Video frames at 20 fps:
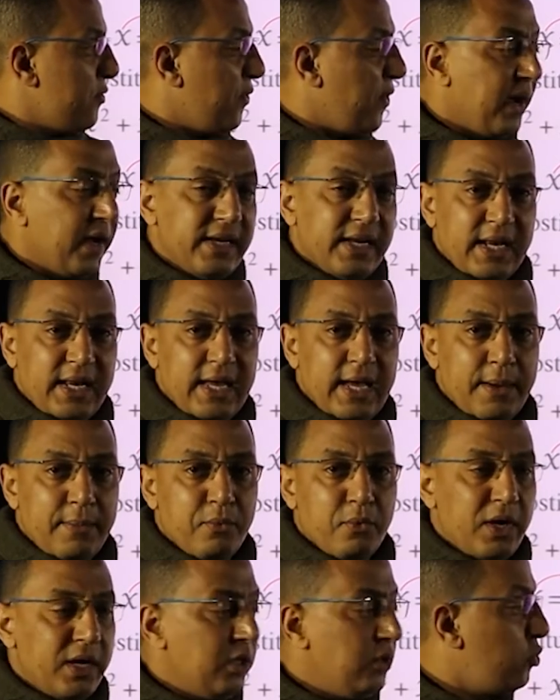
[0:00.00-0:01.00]
Finally,
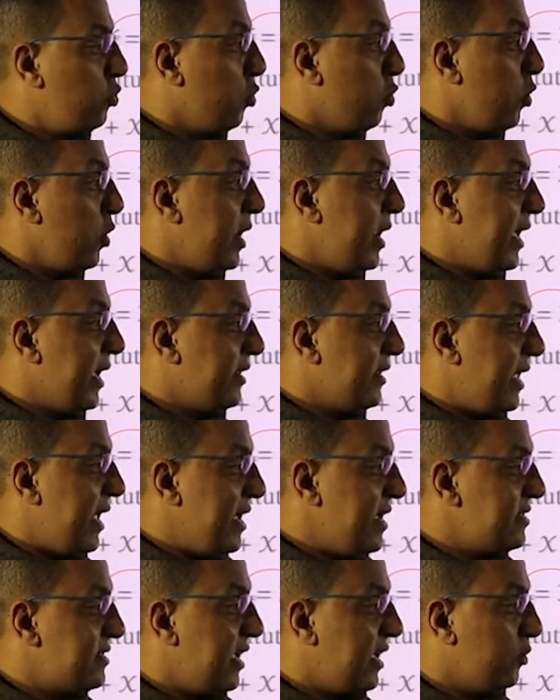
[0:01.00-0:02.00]
I'm going to collect
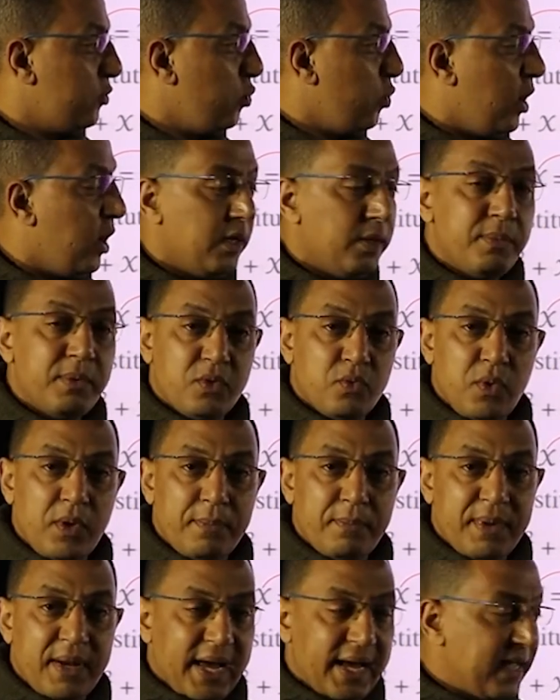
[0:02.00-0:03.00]
x and y
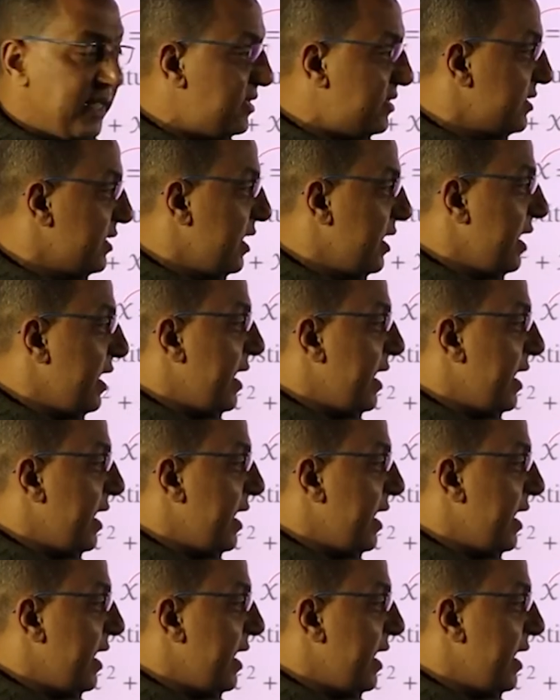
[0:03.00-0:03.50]
between brackets